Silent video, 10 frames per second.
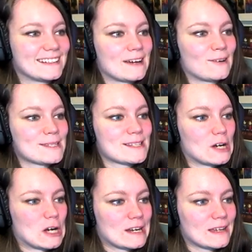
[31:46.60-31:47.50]
That wasn't
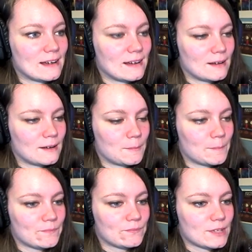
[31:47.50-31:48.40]
hard.
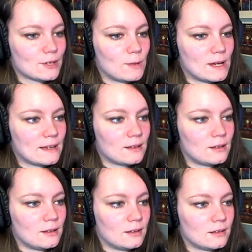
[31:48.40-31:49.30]
Um,
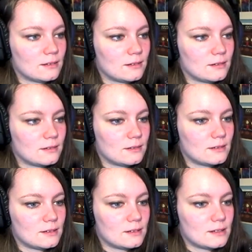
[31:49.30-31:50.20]
while
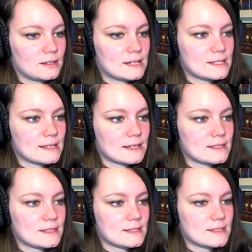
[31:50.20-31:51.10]

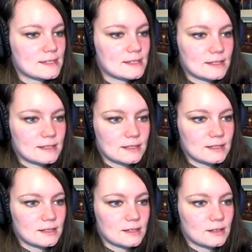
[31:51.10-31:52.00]
exists.
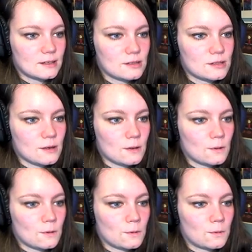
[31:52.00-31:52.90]

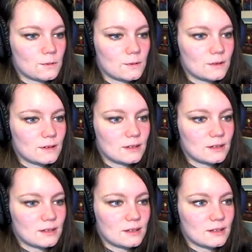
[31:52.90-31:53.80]
So,
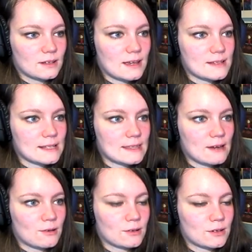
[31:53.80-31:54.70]
it's not
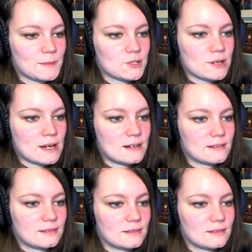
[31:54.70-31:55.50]
that one. Could it be trite?